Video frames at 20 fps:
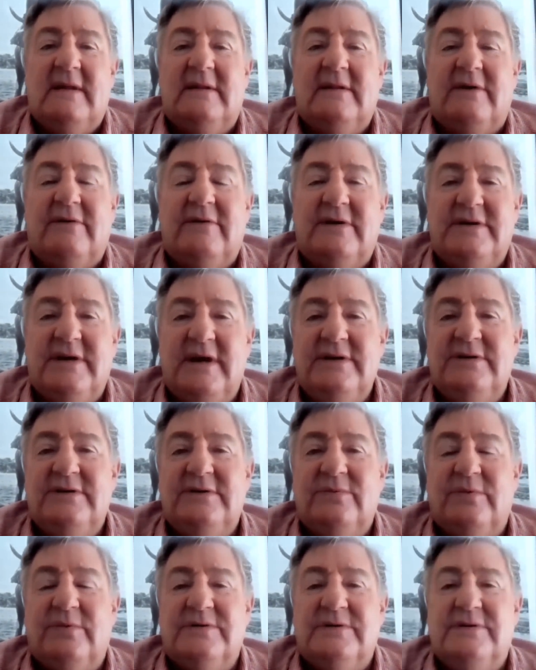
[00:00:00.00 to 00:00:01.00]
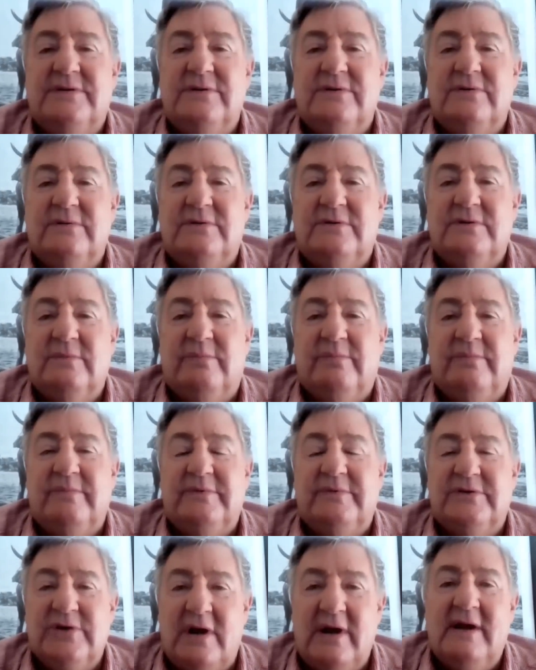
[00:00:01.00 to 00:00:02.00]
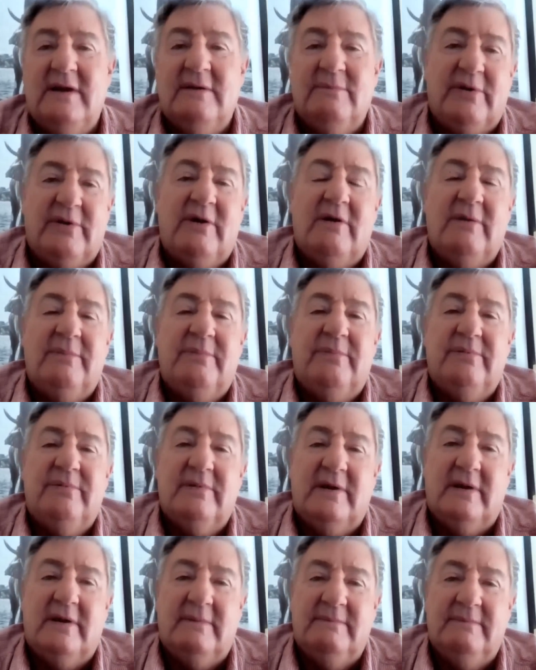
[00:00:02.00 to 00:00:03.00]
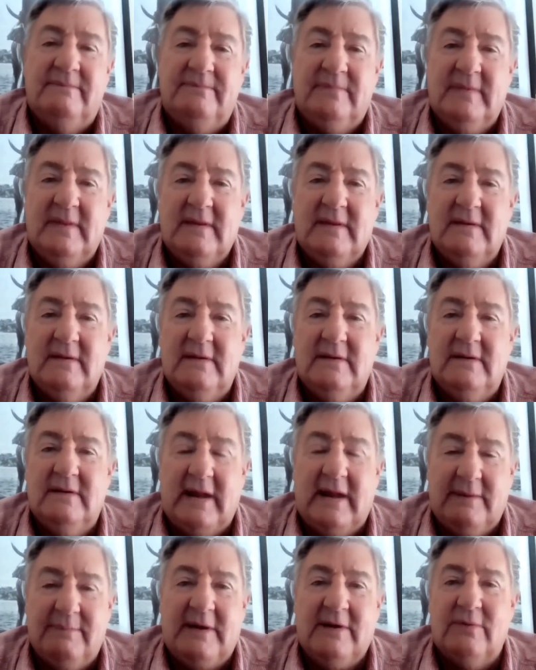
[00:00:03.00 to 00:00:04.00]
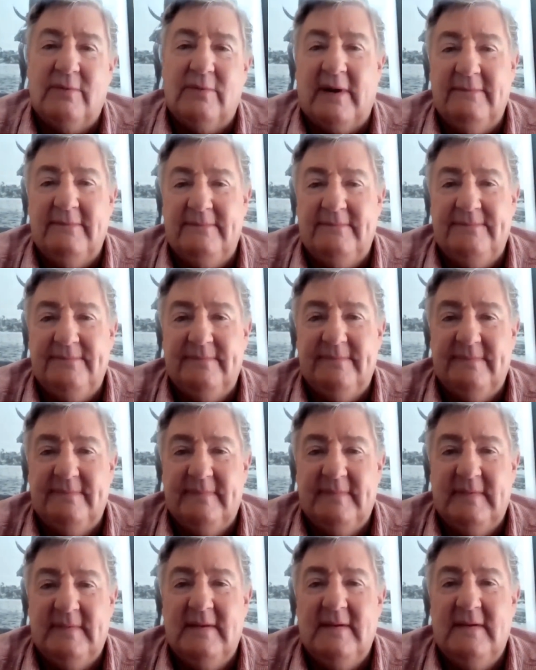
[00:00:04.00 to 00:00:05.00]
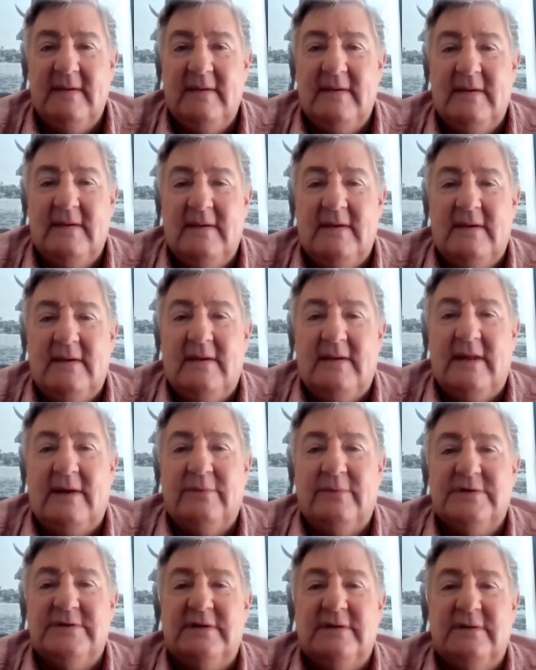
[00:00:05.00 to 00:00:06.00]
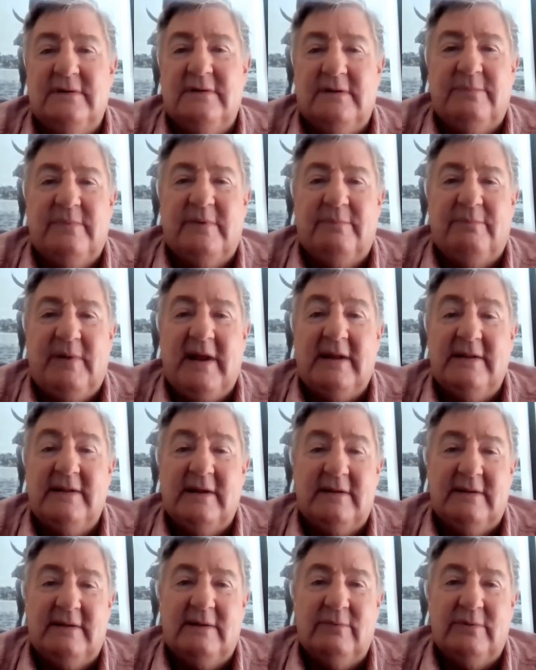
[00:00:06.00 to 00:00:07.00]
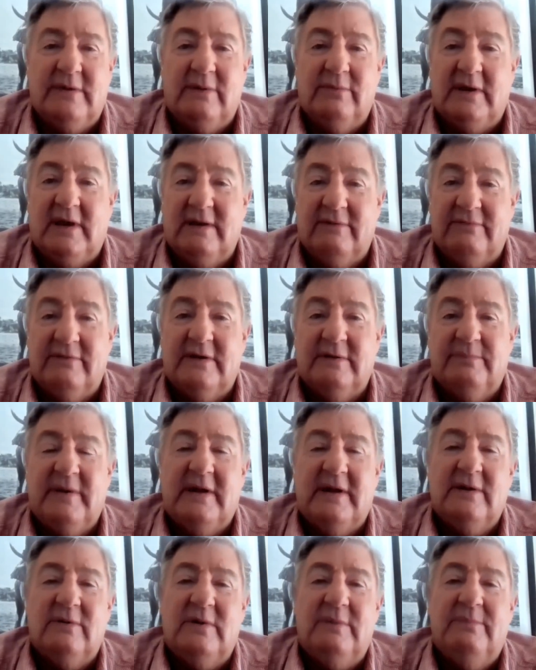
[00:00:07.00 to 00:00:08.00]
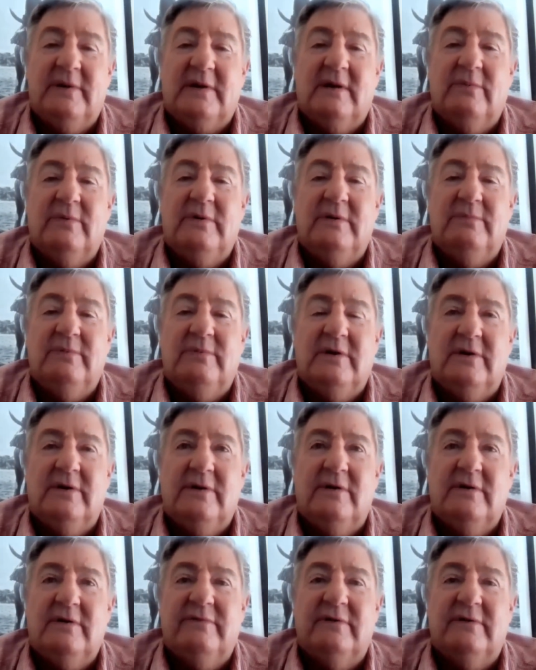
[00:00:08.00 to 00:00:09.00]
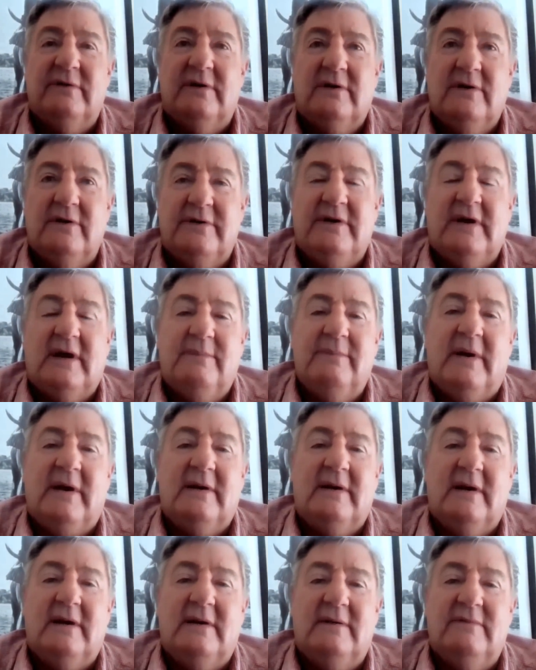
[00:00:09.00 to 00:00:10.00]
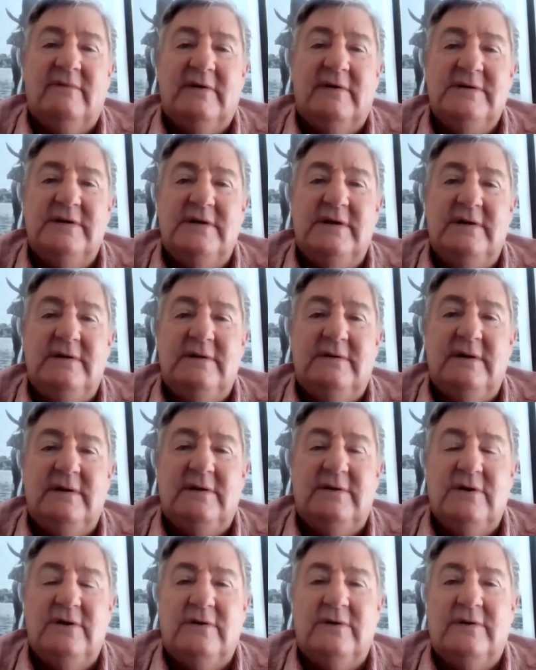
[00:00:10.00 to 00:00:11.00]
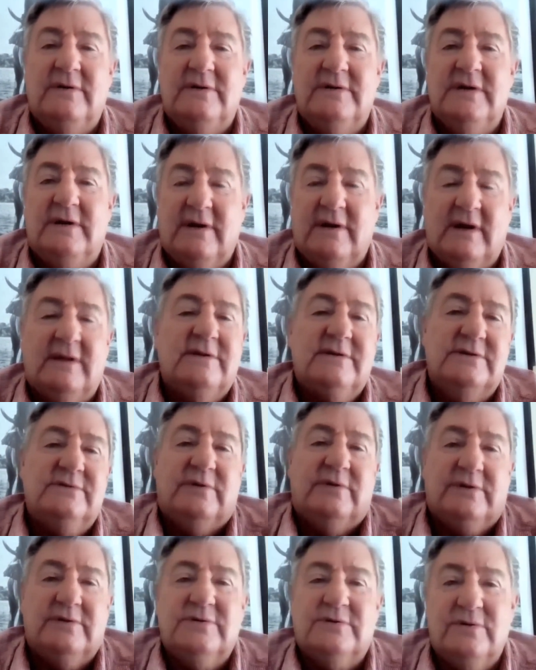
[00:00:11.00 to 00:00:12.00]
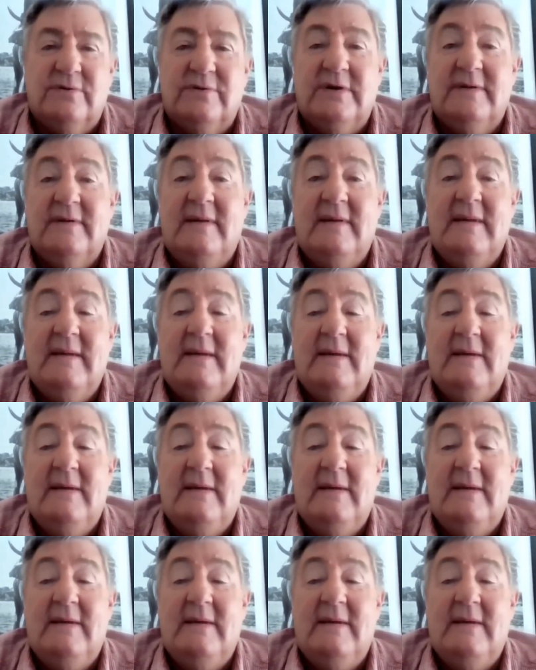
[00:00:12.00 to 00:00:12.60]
Their intention was to try and blow up Lake McElwain. That was the plan that they were given, the plan that we picked up. We got hold of a contact man, and eventually he turned and said, okay, this is what the story is.